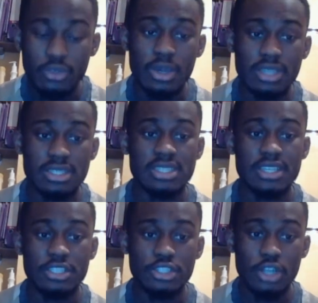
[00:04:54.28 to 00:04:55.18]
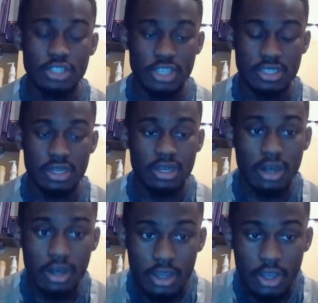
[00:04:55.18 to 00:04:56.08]
we are gods
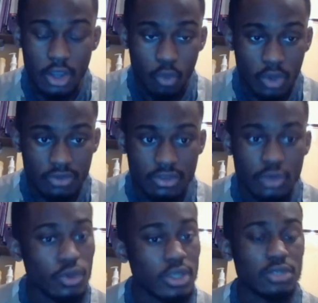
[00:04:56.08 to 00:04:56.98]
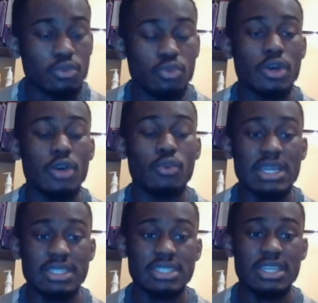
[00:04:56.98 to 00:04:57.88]
in the now, does it
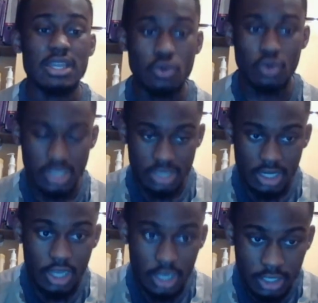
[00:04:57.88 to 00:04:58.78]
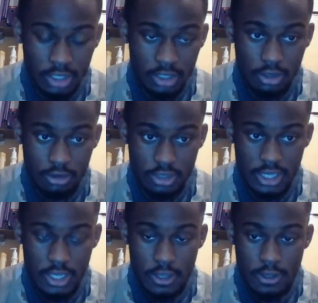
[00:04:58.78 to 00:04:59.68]
mean that um, we are the same level as
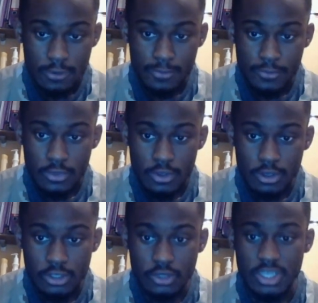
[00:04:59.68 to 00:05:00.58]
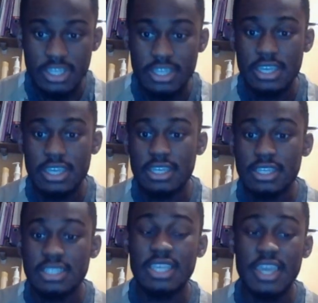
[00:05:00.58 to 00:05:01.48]
the Most High? Most High
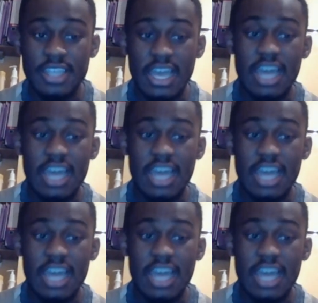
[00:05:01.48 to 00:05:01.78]
forbid, no.